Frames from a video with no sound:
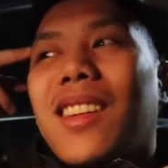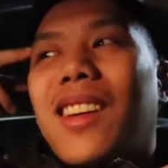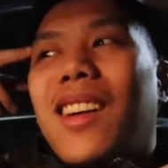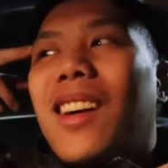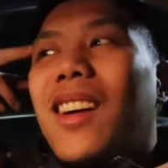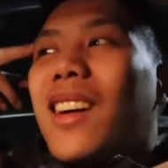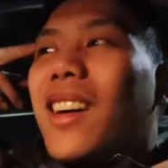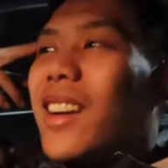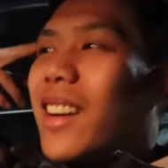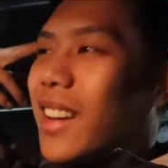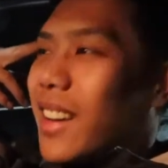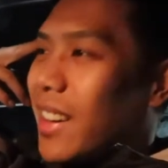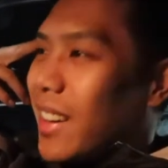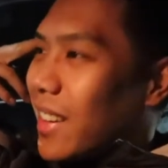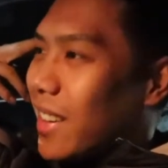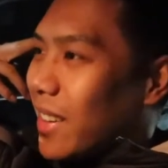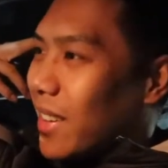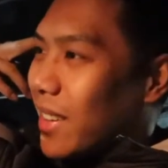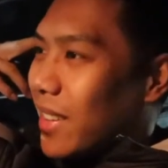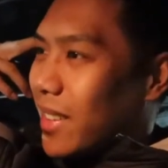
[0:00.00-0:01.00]

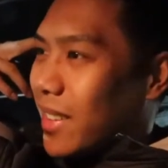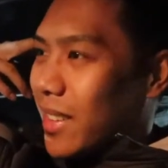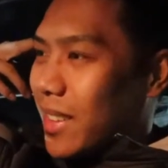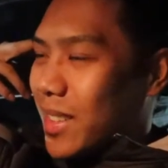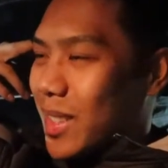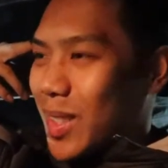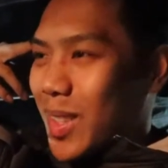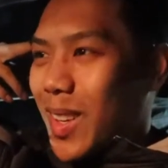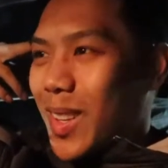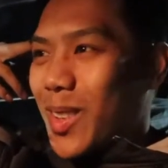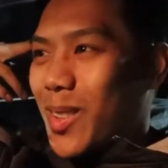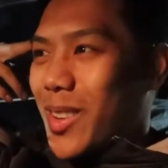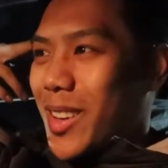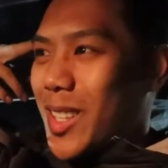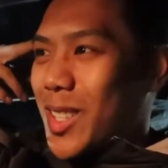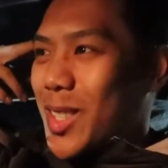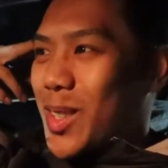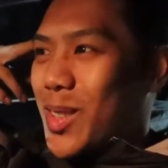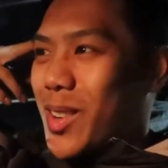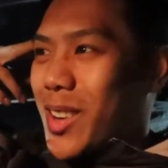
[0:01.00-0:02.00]
Uh, let's do it at the
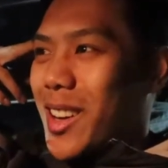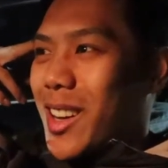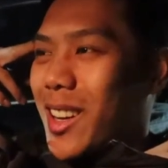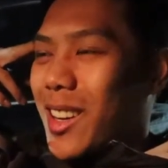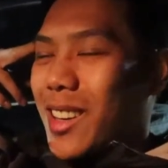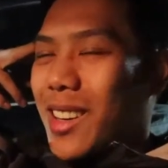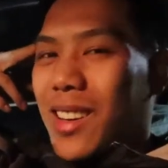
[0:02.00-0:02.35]
restaurant.